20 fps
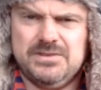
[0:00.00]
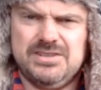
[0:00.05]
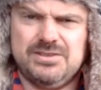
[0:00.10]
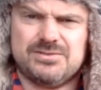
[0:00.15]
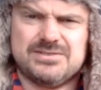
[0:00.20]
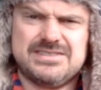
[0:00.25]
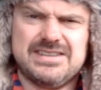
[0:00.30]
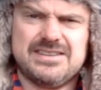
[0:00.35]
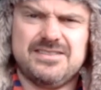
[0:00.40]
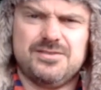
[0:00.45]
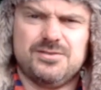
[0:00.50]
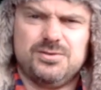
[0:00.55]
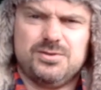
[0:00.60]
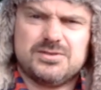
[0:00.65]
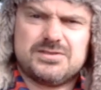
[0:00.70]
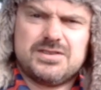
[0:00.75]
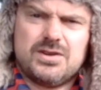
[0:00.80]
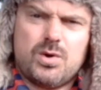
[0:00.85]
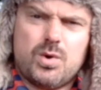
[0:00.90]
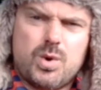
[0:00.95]
second
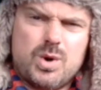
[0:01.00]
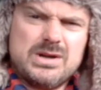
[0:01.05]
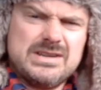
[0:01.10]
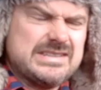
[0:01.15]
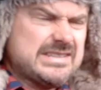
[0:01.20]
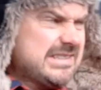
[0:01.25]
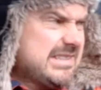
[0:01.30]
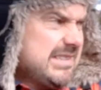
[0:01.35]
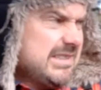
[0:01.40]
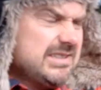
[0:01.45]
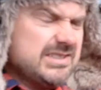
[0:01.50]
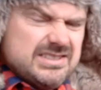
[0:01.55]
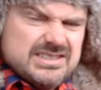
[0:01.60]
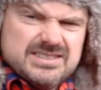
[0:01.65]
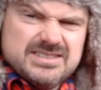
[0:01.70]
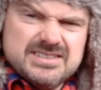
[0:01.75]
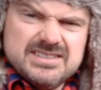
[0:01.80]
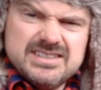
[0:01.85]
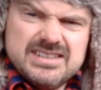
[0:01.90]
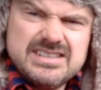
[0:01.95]
thoughts.
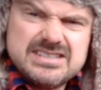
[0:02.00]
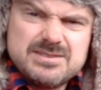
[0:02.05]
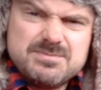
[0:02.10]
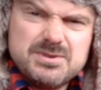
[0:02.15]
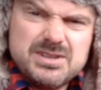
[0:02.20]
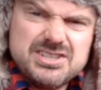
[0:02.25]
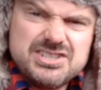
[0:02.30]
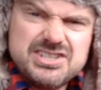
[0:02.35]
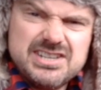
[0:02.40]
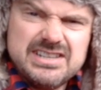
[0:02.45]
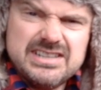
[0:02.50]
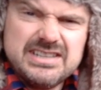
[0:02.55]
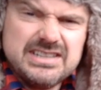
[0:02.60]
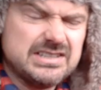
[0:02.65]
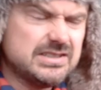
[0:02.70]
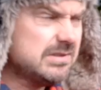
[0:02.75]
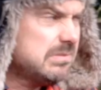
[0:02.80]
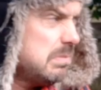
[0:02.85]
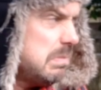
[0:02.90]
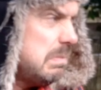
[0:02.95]
It's a bit
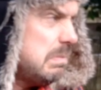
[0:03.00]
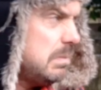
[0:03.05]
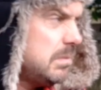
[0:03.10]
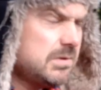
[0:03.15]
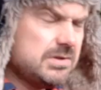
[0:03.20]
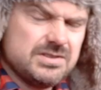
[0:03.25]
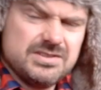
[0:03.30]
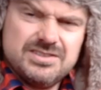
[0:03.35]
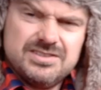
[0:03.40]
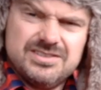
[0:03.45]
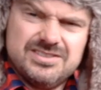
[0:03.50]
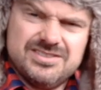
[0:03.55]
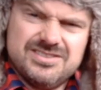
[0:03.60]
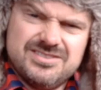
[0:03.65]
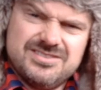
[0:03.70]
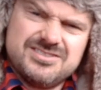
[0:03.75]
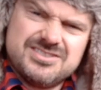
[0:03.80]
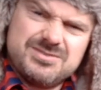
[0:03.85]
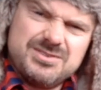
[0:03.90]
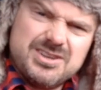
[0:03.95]
chilly.
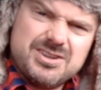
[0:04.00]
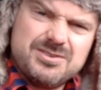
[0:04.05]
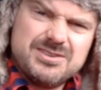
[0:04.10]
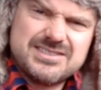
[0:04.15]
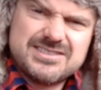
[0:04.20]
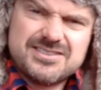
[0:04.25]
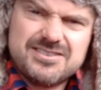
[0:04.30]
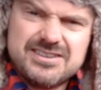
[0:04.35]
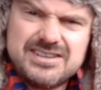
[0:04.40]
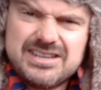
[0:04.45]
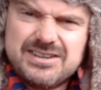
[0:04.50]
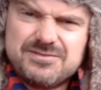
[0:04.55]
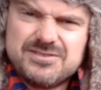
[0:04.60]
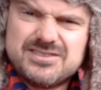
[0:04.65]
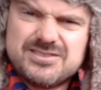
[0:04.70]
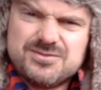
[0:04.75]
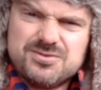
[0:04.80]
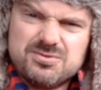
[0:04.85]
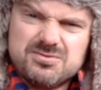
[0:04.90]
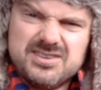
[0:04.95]
Should we go inside and have a
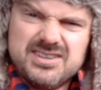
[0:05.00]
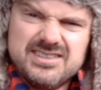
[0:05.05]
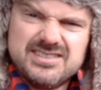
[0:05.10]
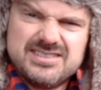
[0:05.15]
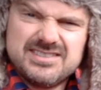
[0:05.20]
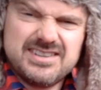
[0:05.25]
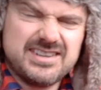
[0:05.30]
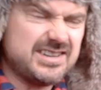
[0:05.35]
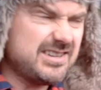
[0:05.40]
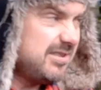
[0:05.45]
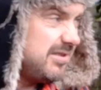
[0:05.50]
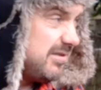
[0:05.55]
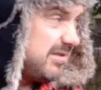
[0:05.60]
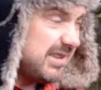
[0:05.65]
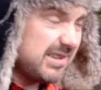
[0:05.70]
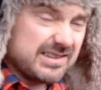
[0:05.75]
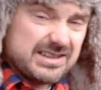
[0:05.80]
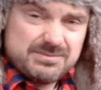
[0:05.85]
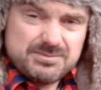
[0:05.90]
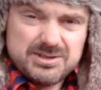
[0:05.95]
story instead? I
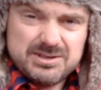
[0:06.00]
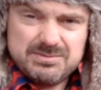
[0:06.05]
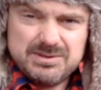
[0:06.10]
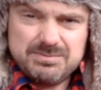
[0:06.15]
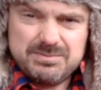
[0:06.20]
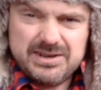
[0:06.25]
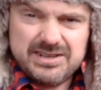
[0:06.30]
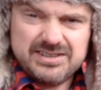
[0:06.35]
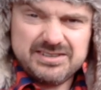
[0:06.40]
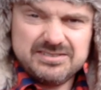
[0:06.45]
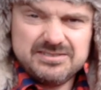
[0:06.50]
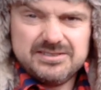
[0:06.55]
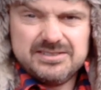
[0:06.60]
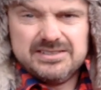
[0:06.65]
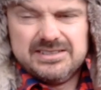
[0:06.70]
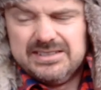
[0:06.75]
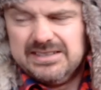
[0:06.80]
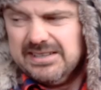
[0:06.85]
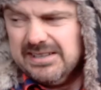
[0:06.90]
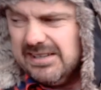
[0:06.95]
think that might be better.
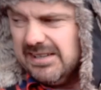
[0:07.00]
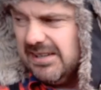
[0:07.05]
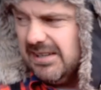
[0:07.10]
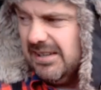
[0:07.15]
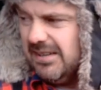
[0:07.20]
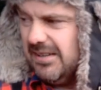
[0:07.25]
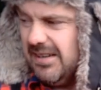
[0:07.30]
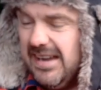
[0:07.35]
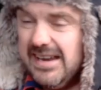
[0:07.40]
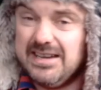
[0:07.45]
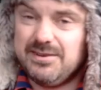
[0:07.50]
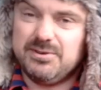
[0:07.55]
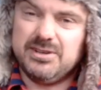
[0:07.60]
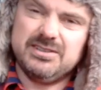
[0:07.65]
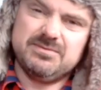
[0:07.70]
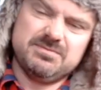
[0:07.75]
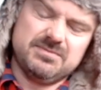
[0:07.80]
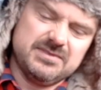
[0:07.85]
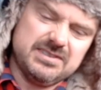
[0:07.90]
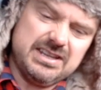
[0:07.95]
And
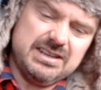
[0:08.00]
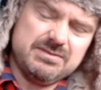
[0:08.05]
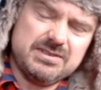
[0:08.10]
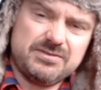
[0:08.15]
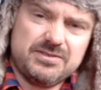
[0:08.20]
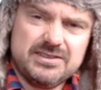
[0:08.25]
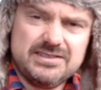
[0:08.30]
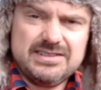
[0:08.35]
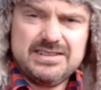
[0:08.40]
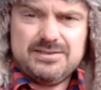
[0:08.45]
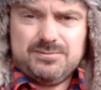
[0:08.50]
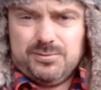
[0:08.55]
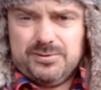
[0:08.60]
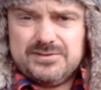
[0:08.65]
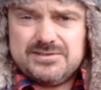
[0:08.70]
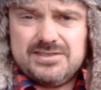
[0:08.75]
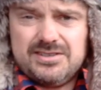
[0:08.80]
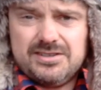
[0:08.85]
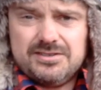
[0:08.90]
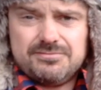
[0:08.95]
anyway, even if I did
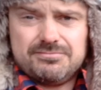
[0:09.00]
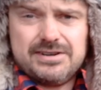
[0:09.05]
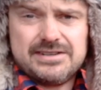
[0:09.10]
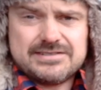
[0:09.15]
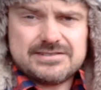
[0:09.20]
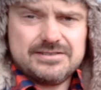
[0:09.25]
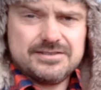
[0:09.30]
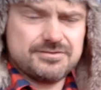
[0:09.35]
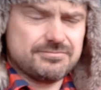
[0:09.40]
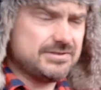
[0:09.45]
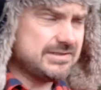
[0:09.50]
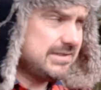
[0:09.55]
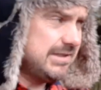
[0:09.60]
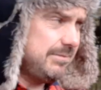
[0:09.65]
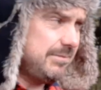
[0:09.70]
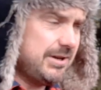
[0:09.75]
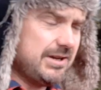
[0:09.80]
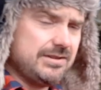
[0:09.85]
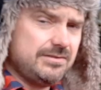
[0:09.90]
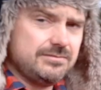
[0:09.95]
want to wrestle a grizzly
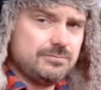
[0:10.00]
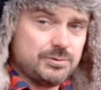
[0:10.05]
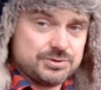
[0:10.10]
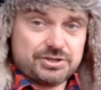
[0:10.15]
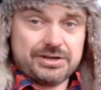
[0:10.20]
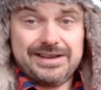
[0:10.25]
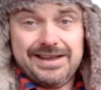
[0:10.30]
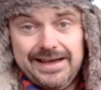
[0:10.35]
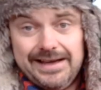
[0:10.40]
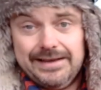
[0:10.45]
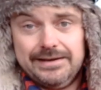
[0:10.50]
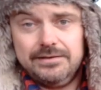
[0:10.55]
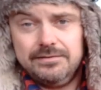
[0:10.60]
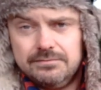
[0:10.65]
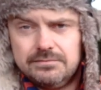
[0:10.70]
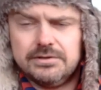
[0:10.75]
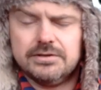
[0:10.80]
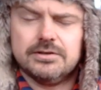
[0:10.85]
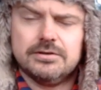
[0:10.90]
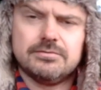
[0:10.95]
bear, which I can,
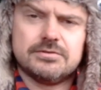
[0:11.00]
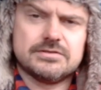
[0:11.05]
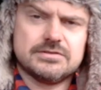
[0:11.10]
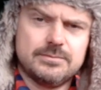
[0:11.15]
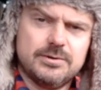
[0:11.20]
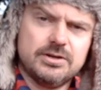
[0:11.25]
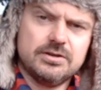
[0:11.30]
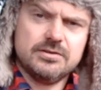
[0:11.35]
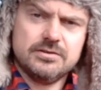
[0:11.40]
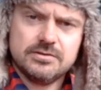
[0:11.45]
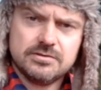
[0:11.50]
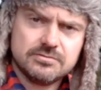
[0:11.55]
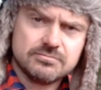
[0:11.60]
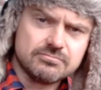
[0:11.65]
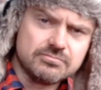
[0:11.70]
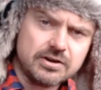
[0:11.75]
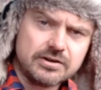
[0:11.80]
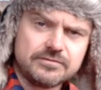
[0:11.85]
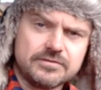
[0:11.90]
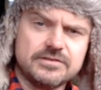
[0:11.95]
because I'm a
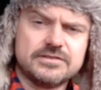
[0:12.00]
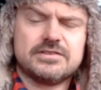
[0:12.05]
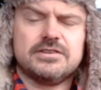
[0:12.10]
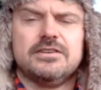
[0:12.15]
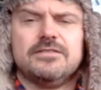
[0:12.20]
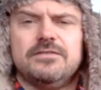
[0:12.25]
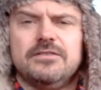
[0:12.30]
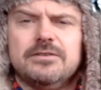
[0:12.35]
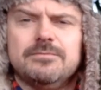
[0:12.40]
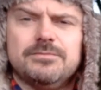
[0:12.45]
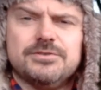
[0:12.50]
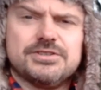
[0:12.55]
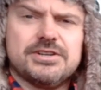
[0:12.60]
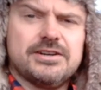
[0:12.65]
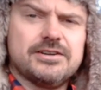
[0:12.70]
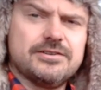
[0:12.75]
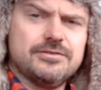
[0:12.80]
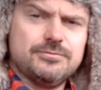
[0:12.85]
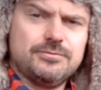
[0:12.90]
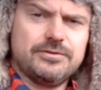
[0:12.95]
rough and tough
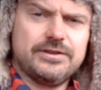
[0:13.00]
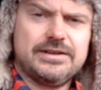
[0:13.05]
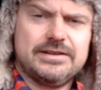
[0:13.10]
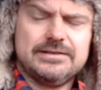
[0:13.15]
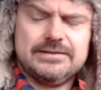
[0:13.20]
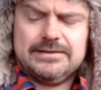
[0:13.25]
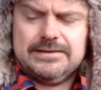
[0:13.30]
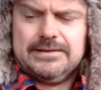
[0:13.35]
lumberjack and all that,